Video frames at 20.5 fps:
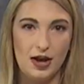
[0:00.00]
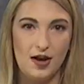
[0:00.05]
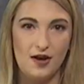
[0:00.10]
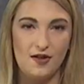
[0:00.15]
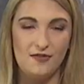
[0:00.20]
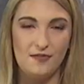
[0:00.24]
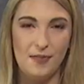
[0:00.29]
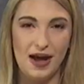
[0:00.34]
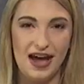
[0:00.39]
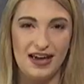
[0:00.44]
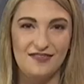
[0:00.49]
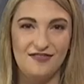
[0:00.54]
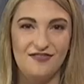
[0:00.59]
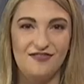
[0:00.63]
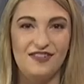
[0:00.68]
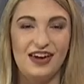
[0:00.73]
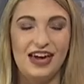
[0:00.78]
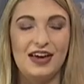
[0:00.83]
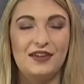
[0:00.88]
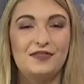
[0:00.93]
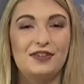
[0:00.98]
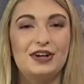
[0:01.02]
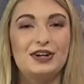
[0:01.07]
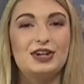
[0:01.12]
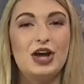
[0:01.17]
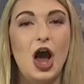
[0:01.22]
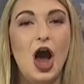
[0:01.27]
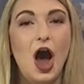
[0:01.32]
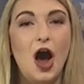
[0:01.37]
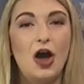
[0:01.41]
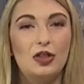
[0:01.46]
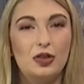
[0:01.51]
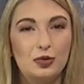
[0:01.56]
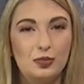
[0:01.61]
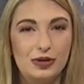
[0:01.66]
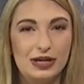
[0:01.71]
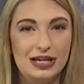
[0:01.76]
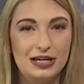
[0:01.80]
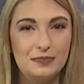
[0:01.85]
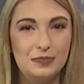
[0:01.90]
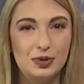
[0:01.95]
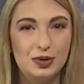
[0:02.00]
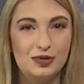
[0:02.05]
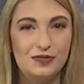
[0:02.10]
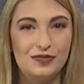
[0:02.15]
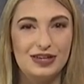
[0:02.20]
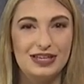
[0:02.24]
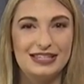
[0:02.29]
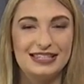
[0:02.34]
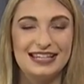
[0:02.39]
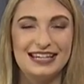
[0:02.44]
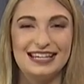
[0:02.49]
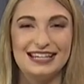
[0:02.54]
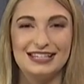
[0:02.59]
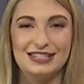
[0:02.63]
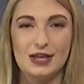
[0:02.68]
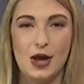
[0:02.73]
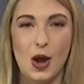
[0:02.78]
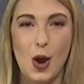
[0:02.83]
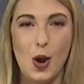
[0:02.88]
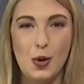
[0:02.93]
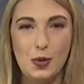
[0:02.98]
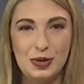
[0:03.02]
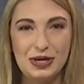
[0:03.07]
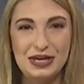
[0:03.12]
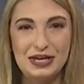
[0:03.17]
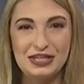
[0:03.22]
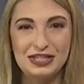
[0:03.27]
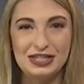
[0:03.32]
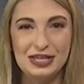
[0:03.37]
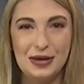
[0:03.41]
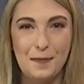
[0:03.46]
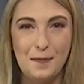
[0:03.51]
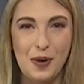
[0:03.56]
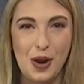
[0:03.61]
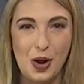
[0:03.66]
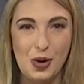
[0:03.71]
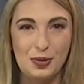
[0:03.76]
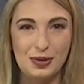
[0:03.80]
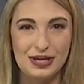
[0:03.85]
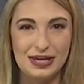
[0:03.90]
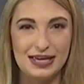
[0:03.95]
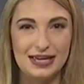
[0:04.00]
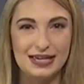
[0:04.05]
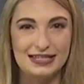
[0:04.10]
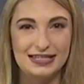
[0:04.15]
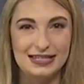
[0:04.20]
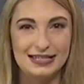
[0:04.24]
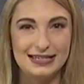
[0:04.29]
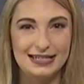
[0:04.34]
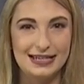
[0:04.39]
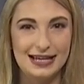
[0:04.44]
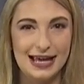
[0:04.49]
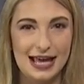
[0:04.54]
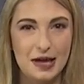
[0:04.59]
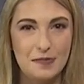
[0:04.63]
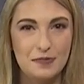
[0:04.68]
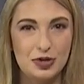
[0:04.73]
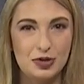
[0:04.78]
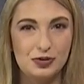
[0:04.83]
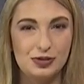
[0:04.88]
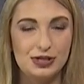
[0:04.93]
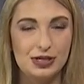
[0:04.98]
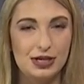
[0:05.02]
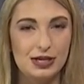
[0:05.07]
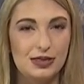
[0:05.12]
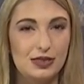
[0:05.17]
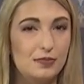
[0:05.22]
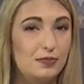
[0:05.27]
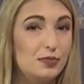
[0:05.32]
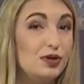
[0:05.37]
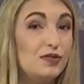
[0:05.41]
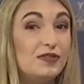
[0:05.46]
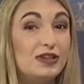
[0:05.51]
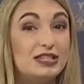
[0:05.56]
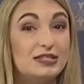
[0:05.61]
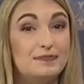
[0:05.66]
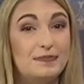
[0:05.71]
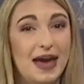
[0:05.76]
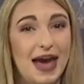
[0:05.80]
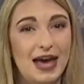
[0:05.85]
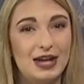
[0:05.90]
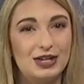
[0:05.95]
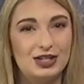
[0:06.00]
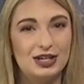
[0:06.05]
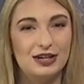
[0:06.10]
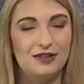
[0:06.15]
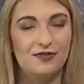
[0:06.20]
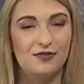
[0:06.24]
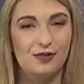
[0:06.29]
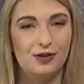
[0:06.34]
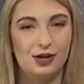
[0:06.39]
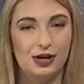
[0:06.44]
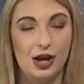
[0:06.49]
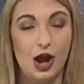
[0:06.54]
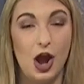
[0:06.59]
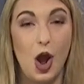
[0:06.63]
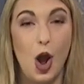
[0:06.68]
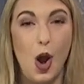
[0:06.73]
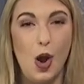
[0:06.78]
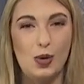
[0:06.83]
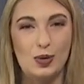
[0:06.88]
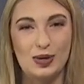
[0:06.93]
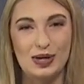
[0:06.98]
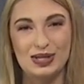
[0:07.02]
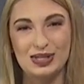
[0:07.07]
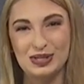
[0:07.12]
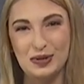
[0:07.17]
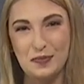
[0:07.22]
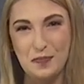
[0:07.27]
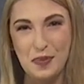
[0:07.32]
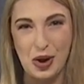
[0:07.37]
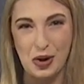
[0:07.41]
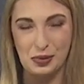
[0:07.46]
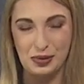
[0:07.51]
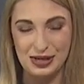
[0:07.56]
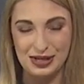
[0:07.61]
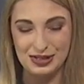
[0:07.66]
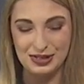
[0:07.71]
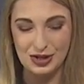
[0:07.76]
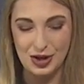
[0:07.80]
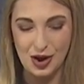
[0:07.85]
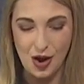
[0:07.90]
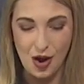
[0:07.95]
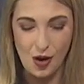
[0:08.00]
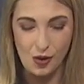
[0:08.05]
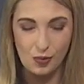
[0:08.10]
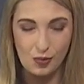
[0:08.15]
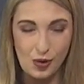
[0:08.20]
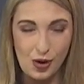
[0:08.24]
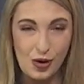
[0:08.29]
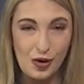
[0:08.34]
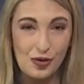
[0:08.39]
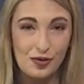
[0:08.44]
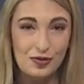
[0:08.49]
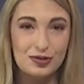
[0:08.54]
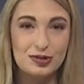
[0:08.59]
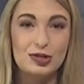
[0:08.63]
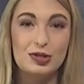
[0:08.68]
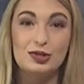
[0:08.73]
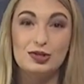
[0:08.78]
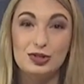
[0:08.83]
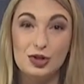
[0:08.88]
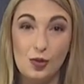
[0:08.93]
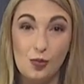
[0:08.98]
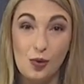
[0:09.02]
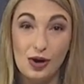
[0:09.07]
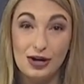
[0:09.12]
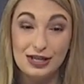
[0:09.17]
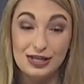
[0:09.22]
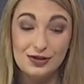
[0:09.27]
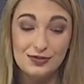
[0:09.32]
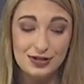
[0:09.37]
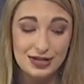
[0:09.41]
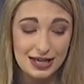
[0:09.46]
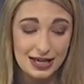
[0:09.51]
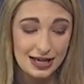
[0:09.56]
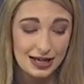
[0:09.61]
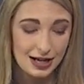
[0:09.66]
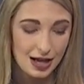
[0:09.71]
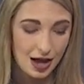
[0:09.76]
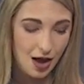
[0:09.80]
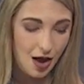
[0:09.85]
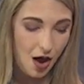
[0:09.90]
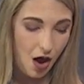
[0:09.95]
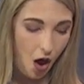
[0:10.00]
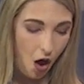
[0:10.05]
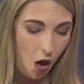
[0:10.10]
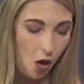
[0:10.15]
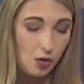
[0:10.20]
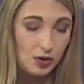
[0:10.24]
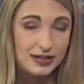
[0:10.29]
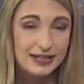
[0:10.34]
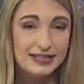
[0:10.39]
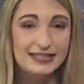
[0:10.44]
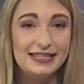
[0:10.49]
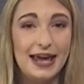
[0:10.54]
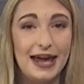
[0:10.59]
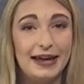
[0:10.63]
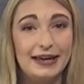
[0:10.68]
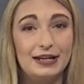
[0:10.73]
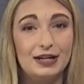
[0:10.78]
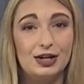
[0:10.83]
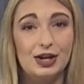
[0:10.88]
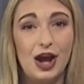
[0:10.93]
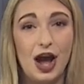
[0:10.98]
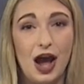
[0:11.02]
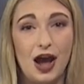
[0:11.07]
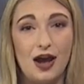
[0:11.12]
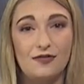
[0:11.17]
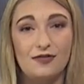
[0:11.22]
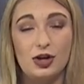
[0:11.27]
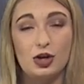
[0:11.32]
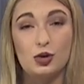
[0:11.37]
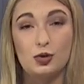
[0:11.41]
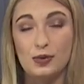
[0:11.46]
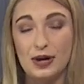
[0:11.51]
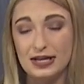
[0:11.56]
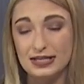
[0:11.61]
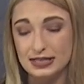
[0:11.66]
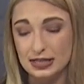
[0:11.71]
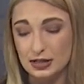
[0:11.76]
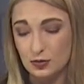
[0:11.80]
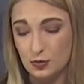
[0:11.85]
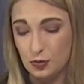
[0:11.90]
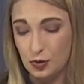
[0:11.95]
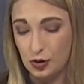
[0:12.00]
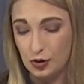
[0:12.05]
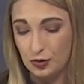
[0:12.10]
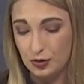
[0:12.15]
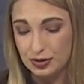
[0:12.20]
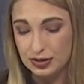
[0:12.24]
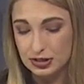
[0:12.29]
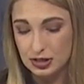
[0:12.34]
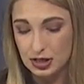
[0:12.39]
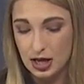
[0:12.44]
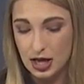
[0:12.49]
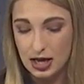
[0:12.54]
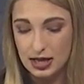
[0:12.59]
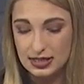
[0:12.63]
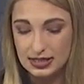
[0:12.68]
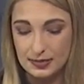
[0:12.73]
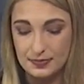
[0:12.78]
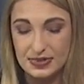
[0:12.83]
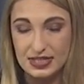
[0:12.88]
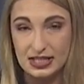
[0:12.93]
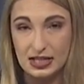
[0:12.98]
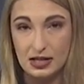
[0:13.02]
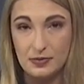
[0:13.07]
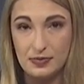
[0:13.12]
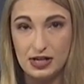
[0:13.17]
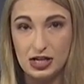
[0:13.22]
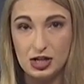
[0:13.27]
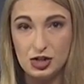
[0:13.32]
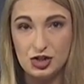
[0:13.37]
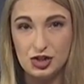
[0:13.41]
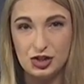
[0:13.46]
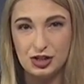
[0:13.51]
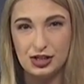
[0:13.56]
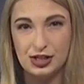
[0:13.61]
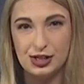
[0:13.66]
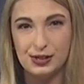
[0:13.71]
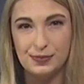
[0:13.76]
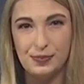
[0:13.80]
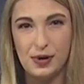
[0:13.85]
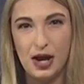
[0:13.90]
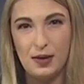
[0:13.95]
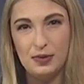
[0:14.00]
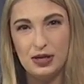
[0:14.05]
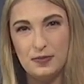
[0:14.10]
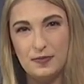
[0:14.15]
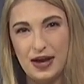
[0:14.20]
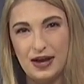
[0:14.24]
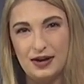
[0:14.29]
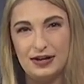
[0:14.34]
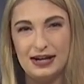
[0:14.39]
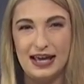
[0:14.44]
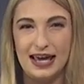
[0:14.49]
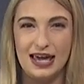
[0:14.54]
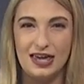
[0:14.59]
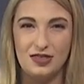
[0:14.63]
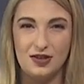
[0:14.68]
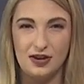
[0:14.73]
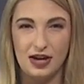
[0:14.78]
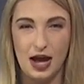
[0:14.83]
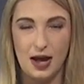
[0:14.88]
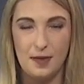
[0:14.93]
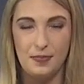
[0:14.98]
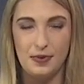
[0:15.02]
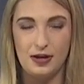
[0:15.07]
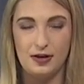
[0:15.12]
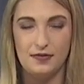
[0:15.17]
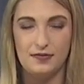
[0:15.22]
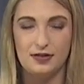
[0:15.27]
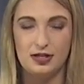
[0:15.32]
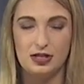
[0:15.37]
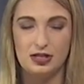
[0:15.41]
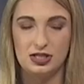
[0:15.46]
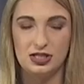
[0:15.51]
of my favorite Halloween movies is Hocus, Pocus, and today I'm using the movie's magic for Hocus Pocus rolls. So what do you need? A whole container of crescent rolls, some cinnamon and sugar, probably about an eighth a cup of